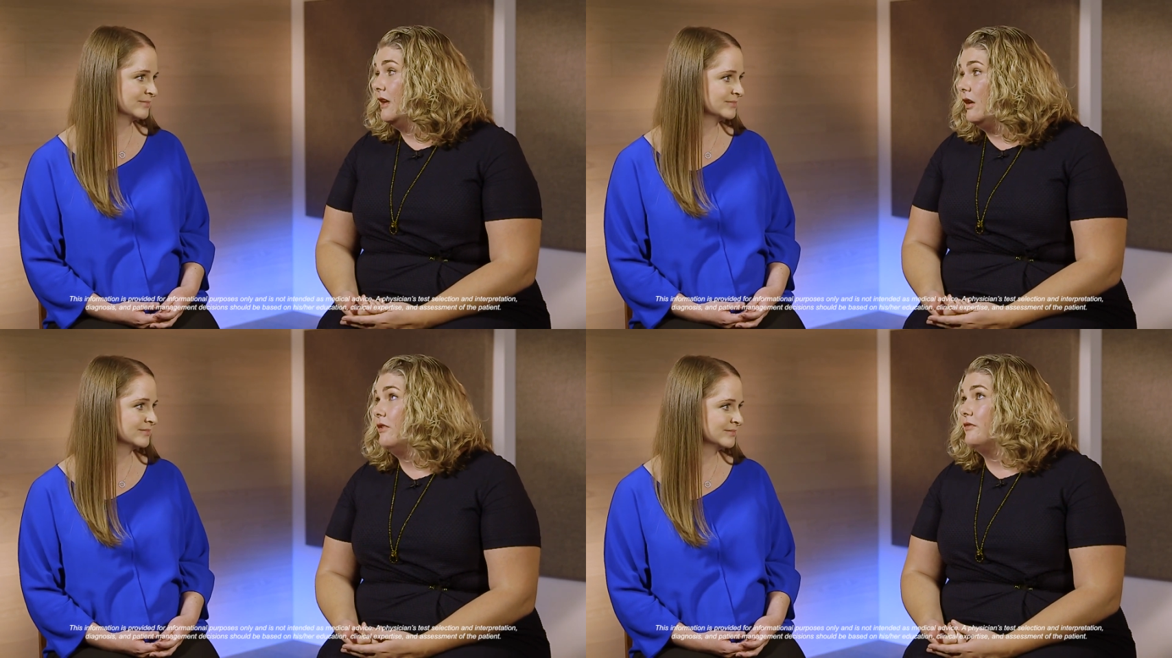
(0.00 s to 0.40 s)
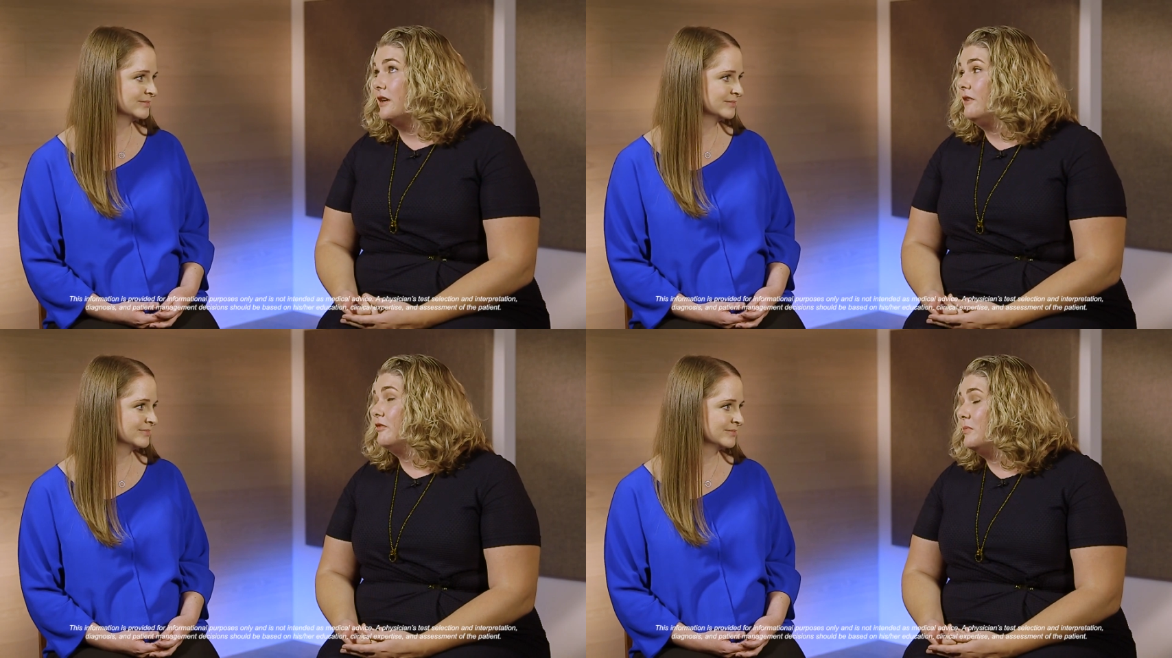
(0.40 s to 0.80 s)
Speaker 1: get all the
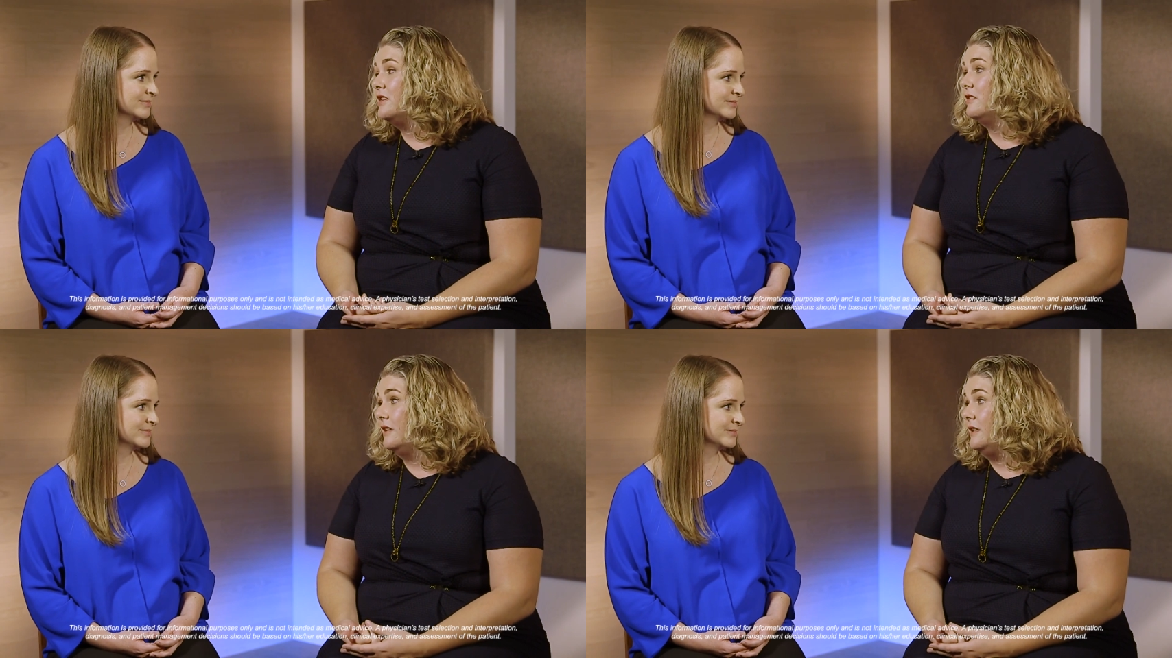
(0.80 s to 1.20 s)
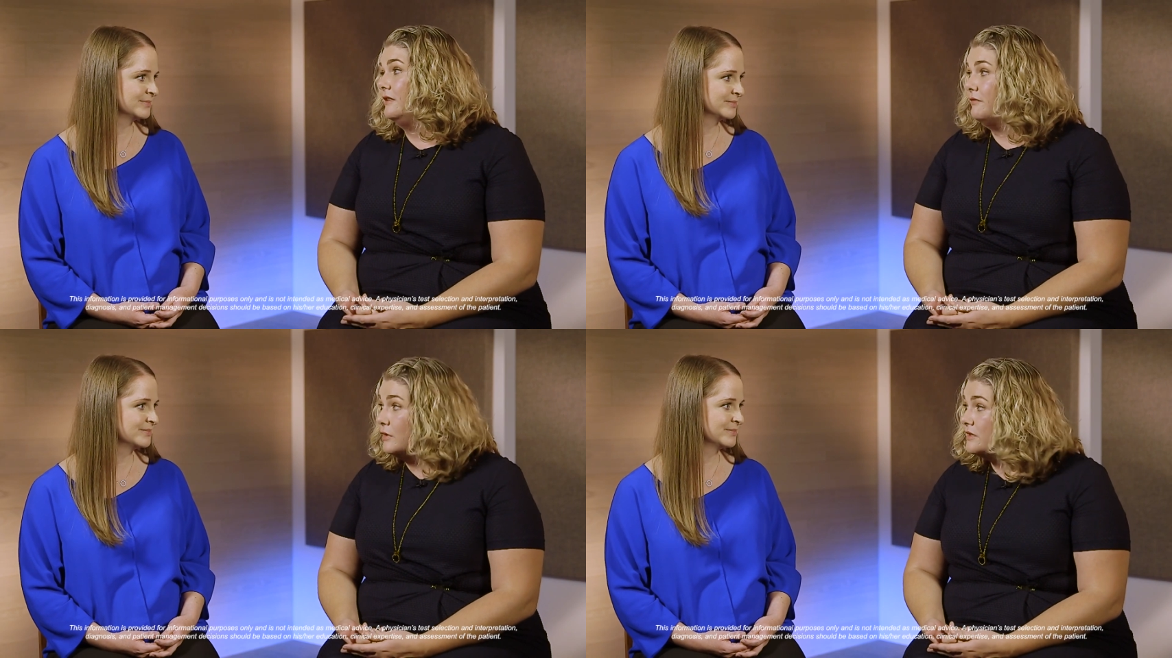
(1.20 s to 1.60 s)
right information they
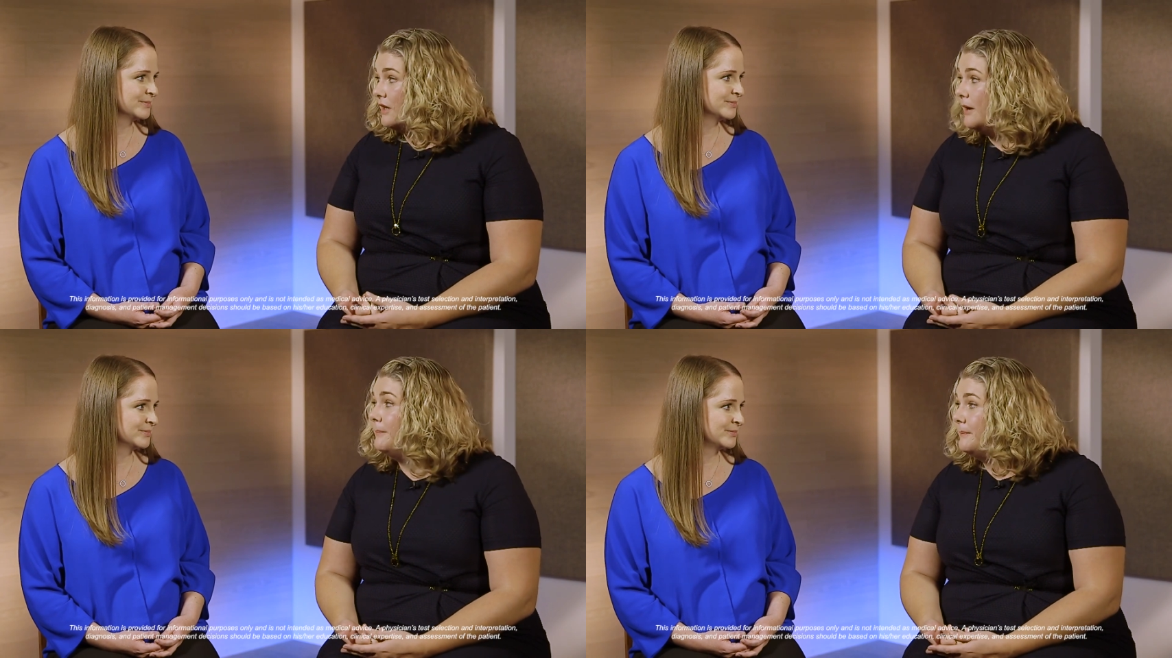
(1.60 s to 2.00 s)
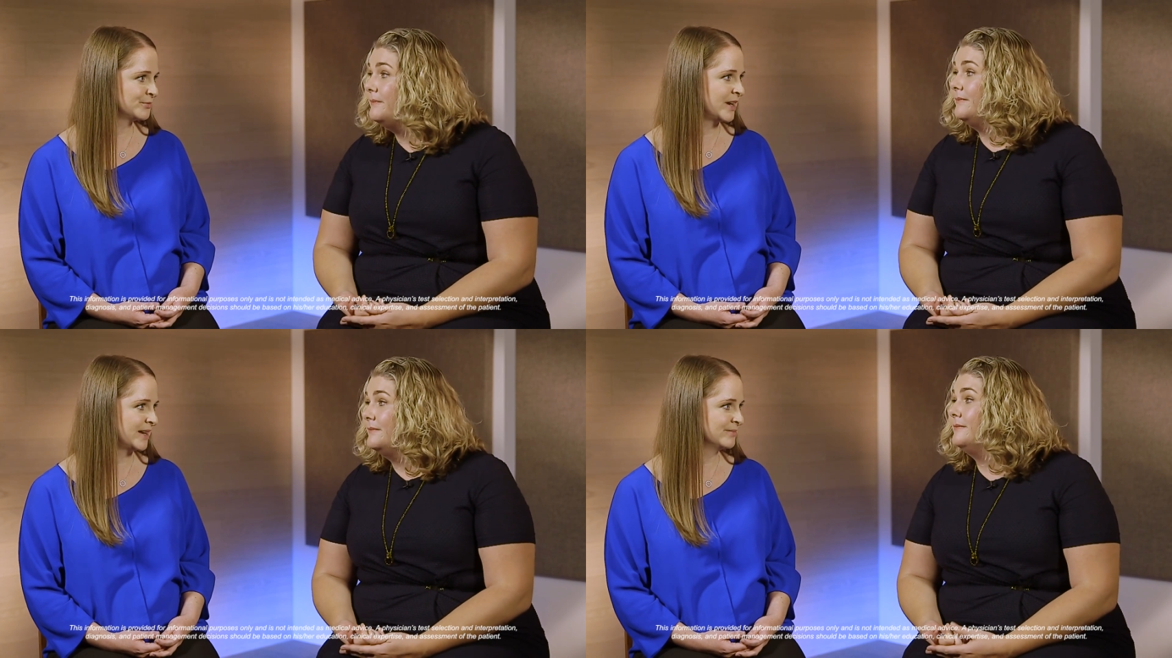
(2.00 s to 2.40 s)
need the first time.
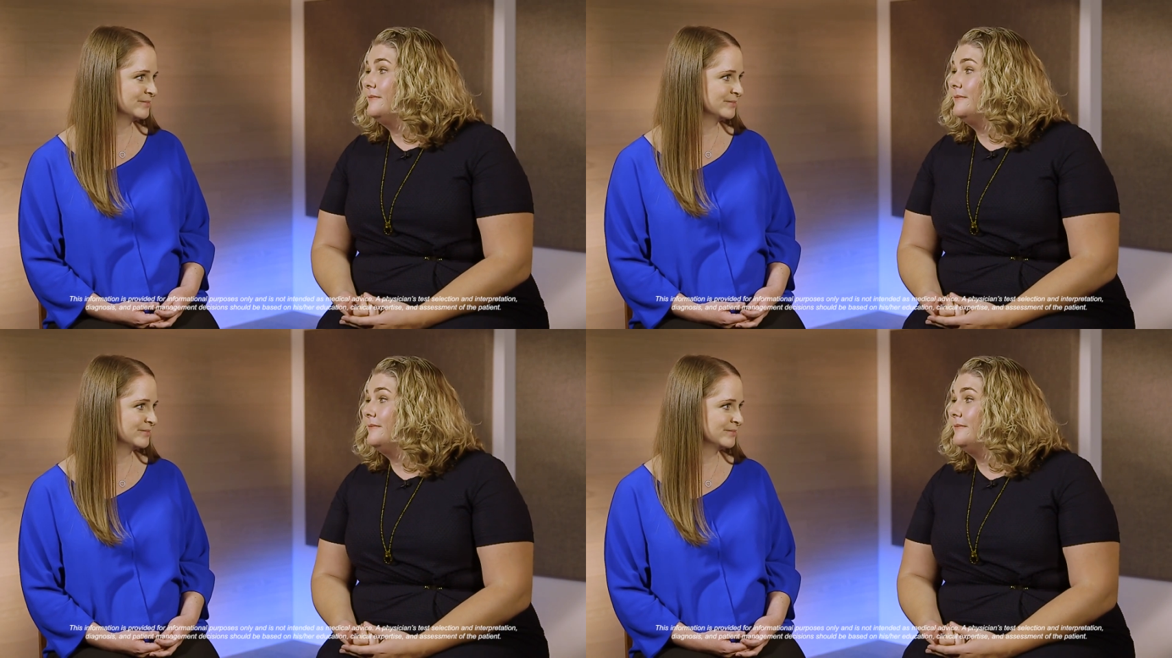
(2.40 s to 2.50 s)
Right.